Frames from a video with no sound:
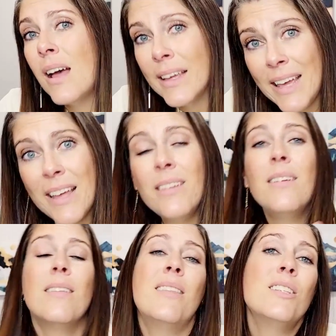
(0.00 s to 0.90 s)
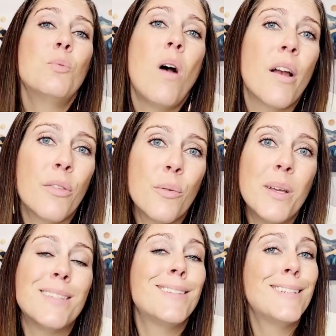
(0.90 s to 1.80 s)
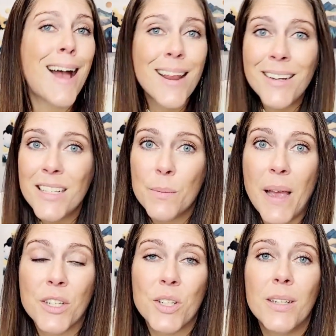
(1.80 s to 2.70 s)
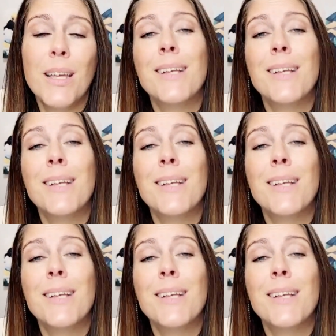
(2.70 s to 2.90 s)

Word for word: Again, this walkthrough is not an inspection.